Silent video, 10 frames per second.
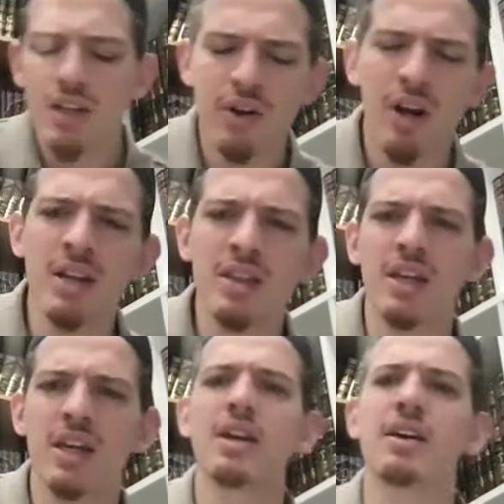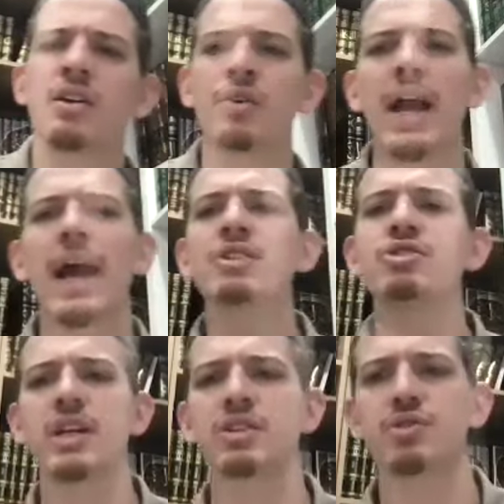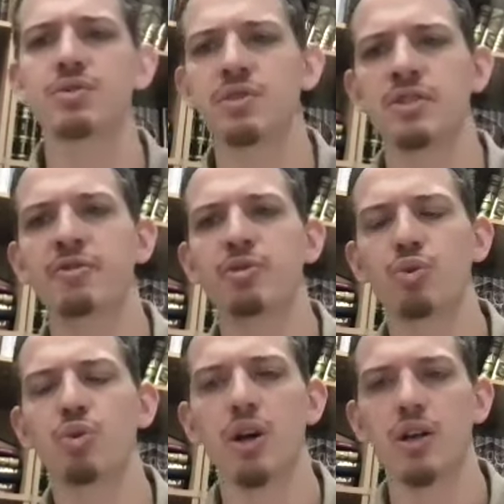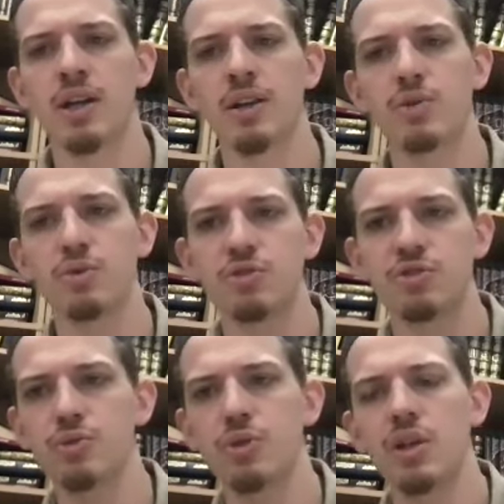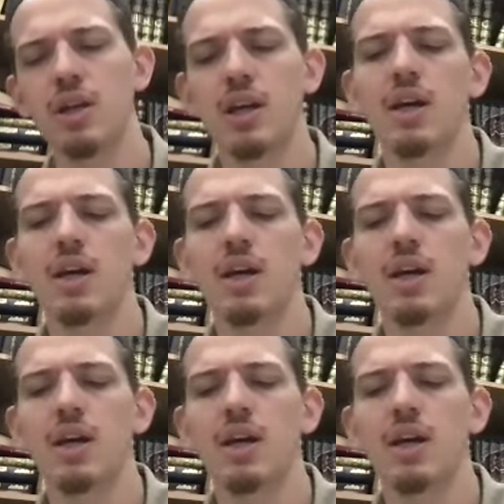they're on the extra issues, the furu', not the usul,